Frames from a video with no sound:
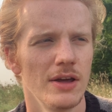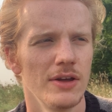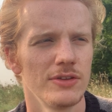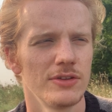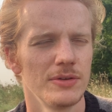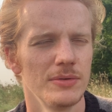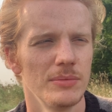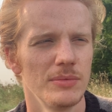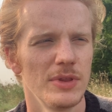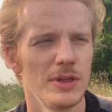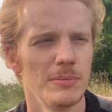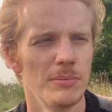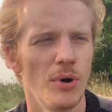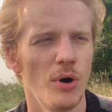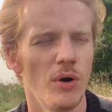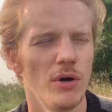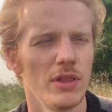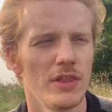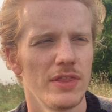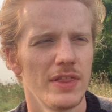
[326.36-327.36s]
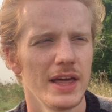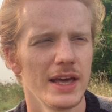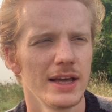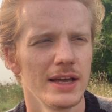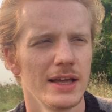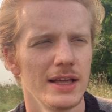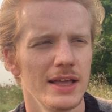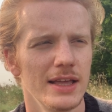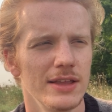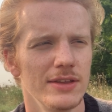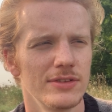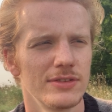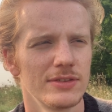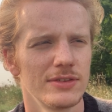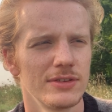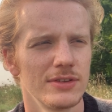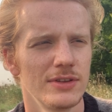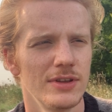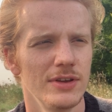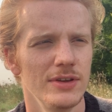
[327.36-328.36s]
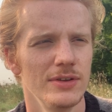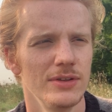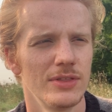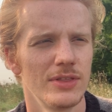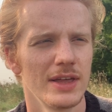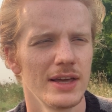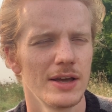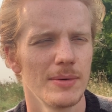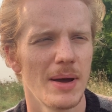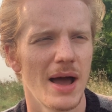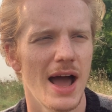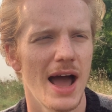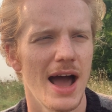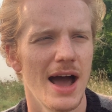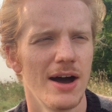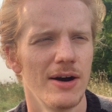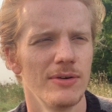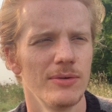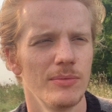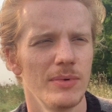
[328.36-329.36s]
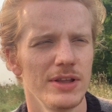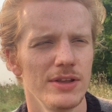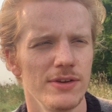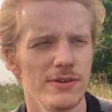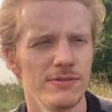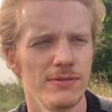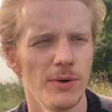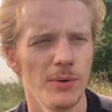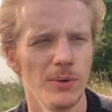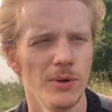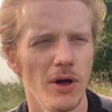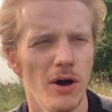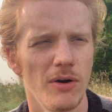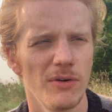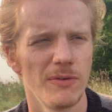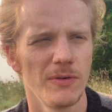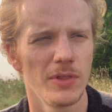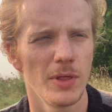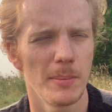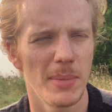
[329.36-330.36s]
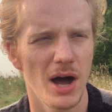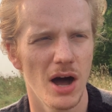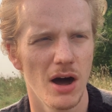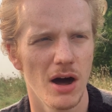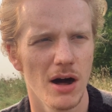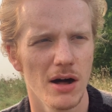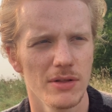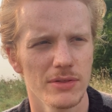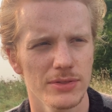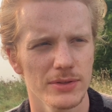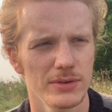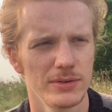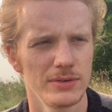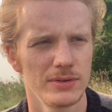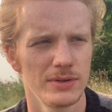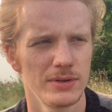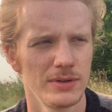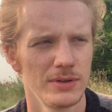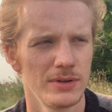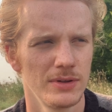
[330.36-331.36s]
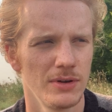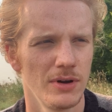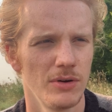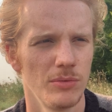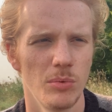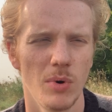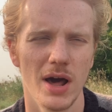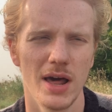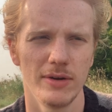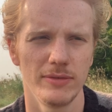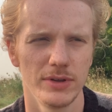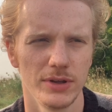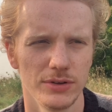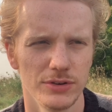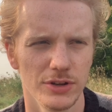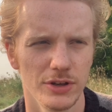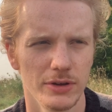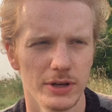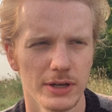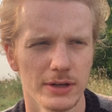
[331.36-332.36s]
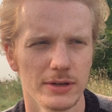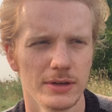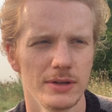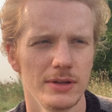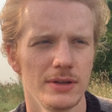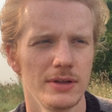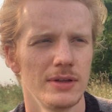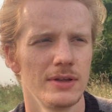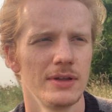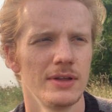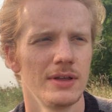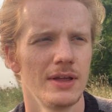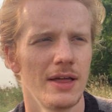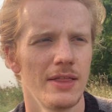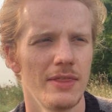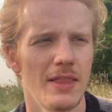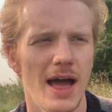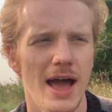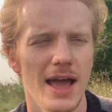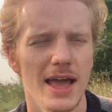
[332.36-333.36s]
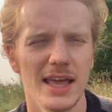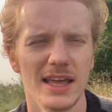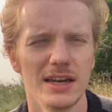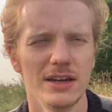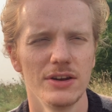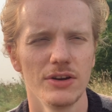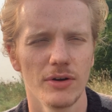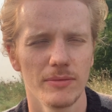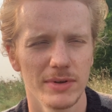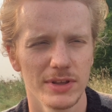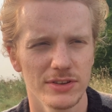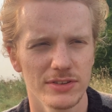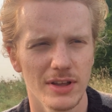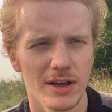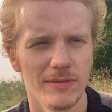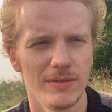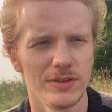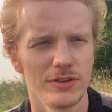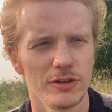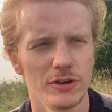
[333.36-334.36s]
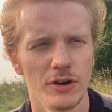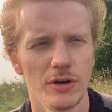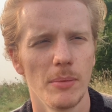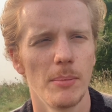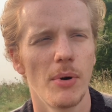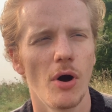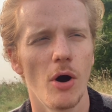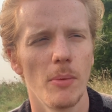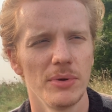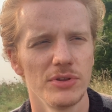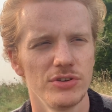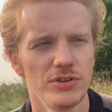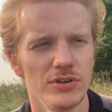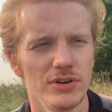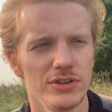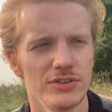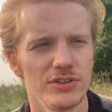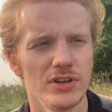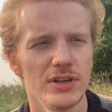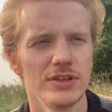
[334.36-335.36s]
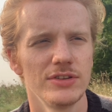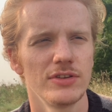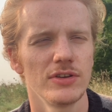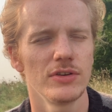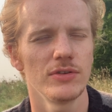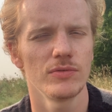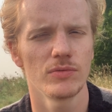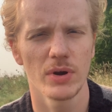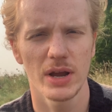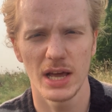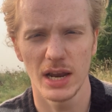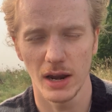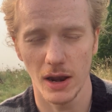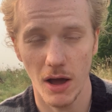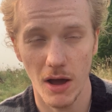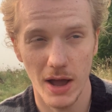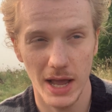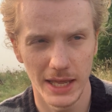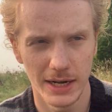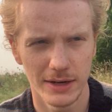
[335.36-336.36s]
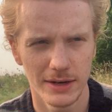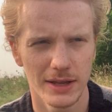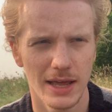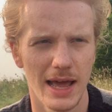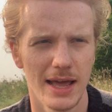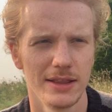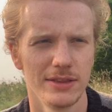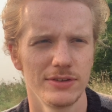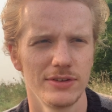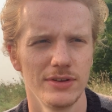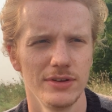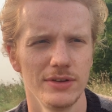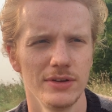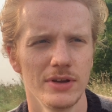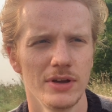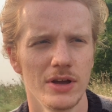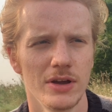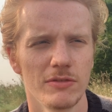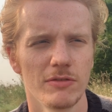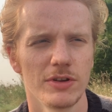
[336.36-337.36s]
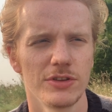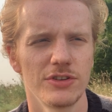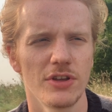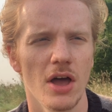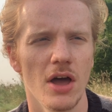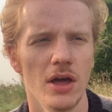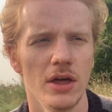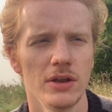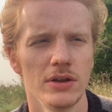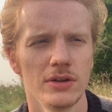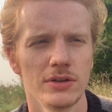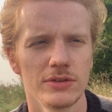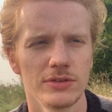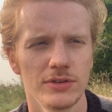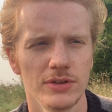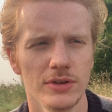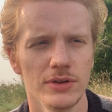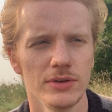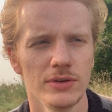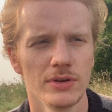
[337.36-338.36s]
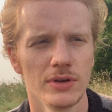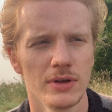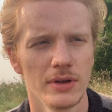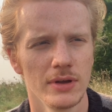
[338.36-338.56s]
So the important thing is to think about how when you fall off the path of whatever you're doing, that in and of itself is an opportunity to realign and to return to